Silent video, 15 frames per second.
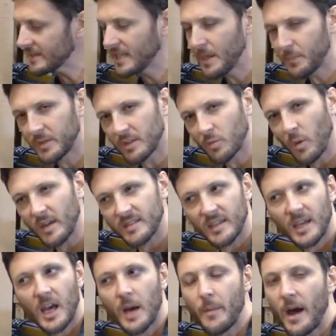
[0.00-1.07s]
tip just wants to
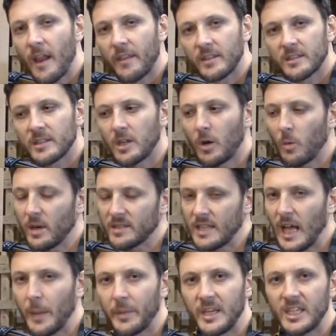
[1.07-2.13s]
come out of the snow, wants to
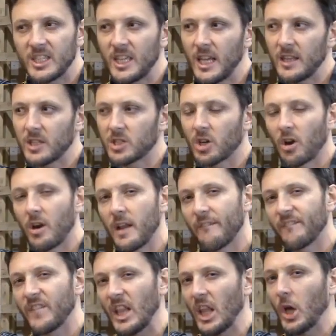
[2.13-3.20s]
help initiate the turn and
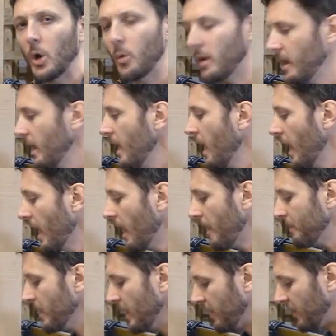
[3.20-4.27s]
float.
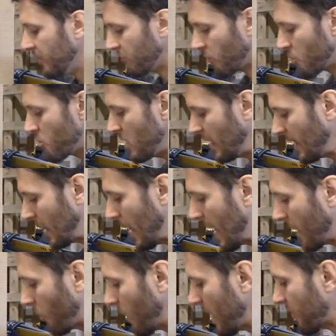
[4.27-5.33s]
These are really lightweight.